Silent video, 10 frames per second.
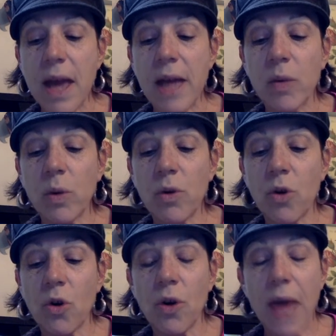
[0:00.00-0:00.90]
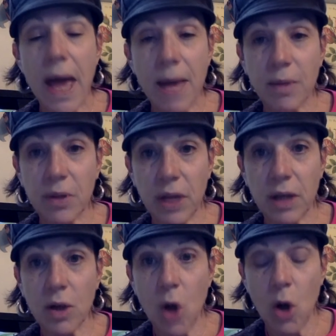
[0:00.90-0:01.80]
Edward heard
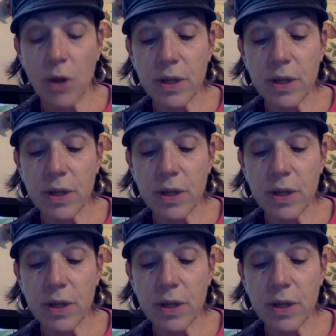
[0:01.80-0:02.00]
Abilene call